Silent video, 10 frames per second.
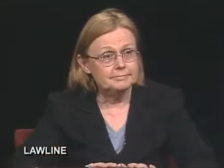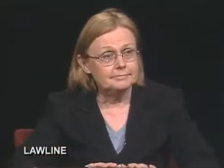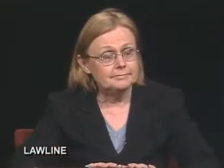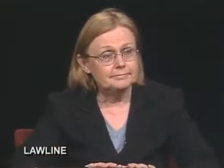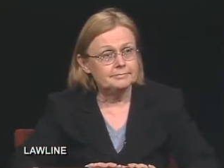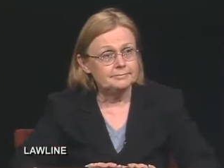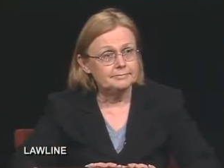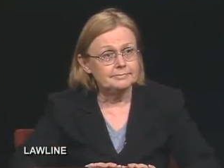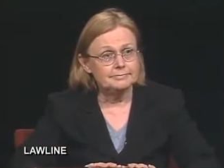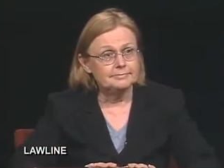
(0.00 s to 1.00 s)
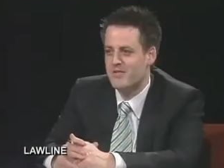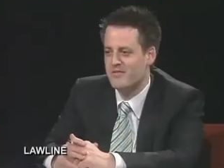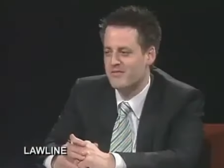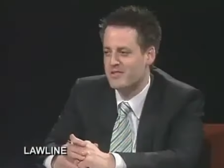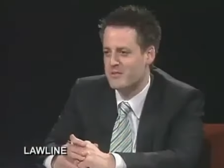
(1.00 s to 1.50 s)
And I guess it's a matter
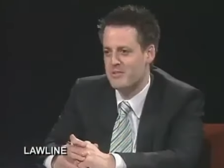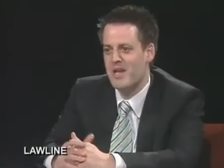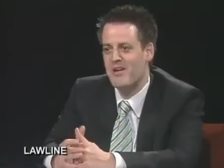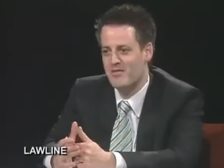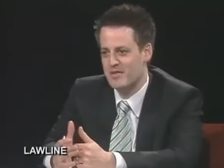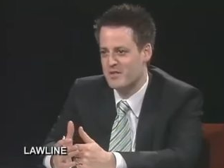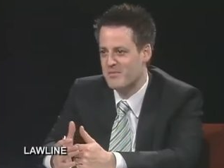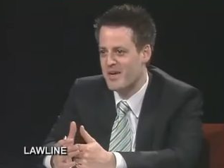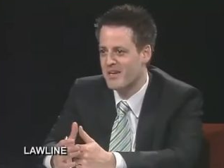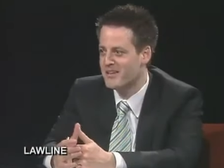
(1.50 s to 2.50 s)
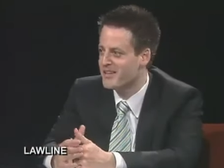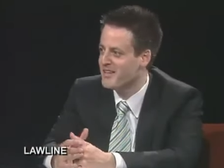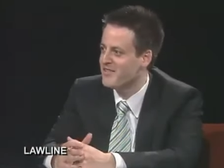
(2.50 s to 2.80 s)
of supply versus demand.